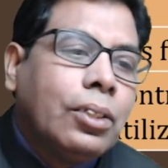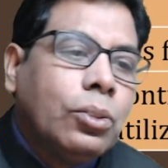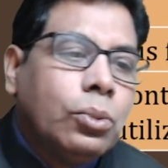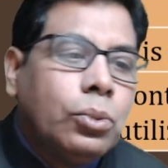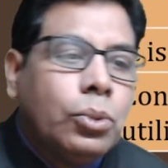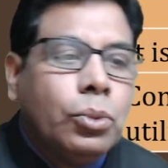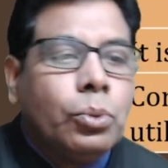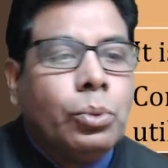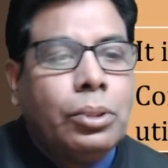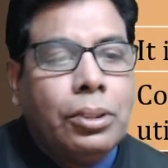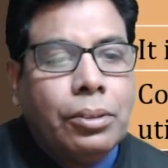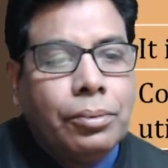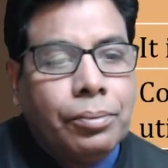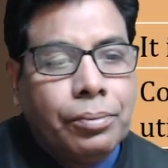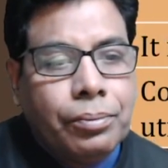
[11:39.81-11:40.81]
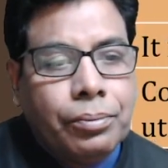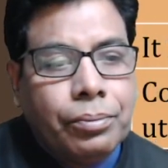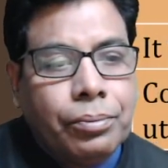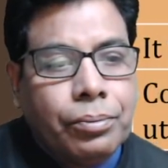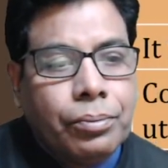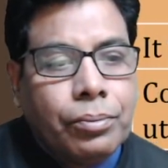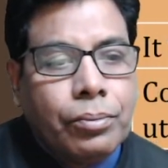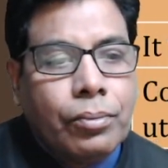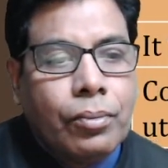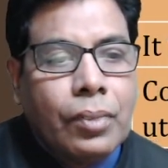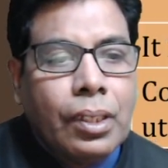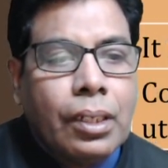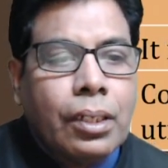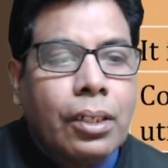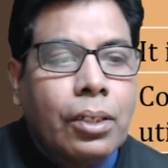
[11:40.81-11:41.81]
use,
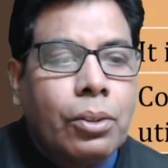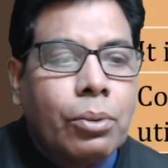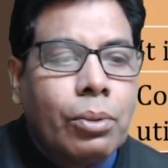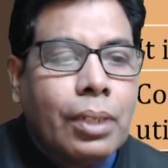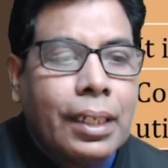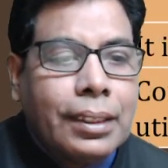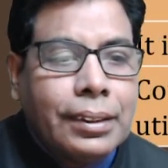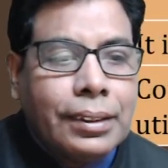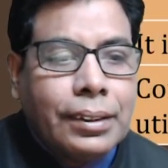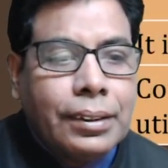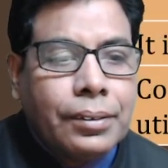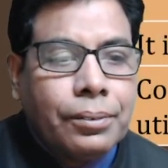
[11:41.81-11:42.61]
control lines